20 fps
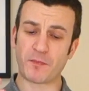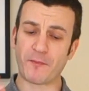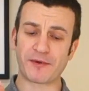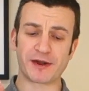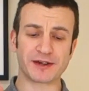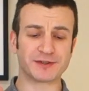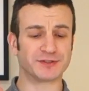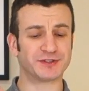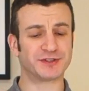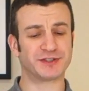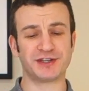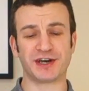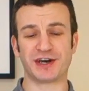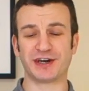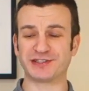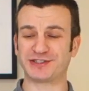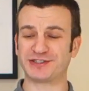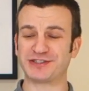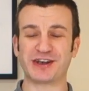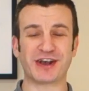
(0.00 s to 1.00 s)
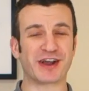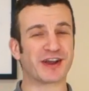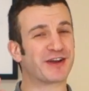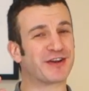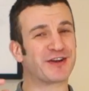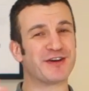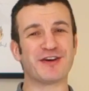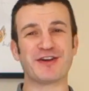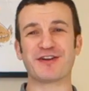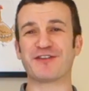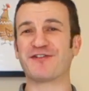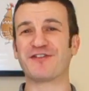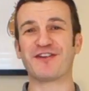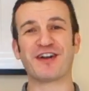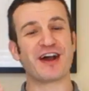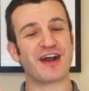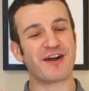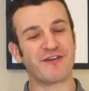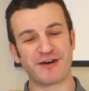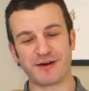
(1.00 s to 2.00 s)
and such a good
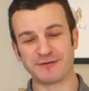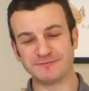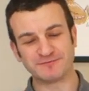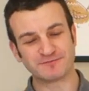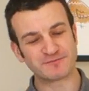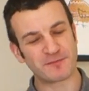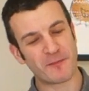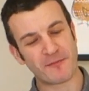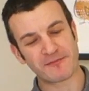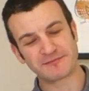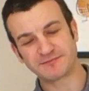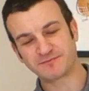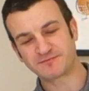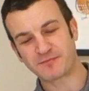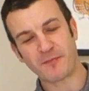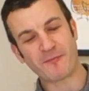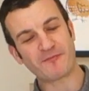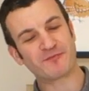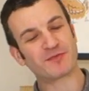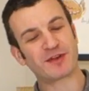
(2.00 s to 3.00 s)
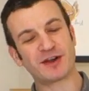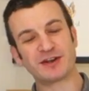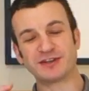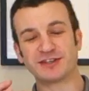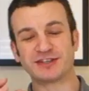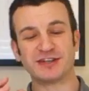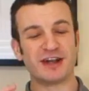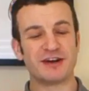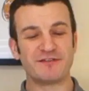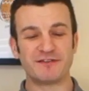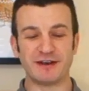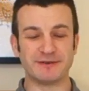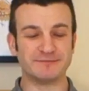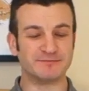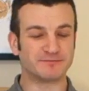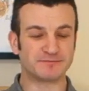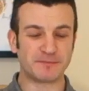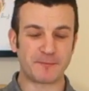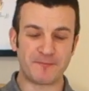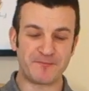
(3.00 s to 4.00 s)
flavour. I just love it.